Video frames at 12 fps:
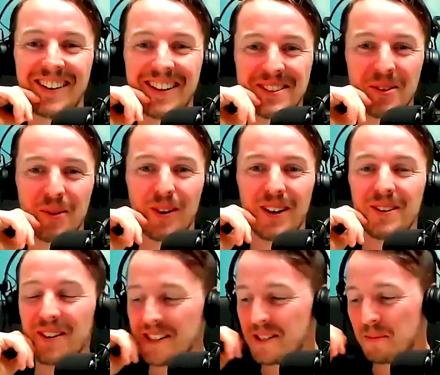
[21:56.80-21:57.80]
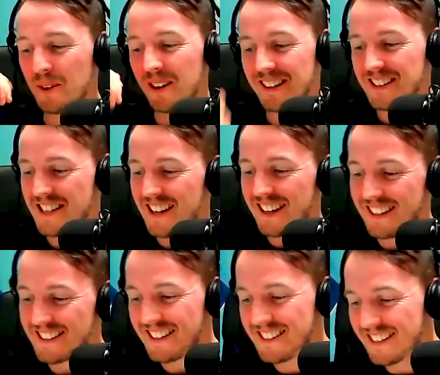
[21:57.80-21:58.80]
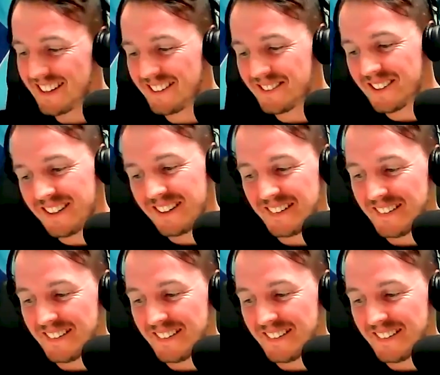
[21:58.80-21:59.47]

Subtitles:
it into a worldwide sport in seconds, I'd say they would.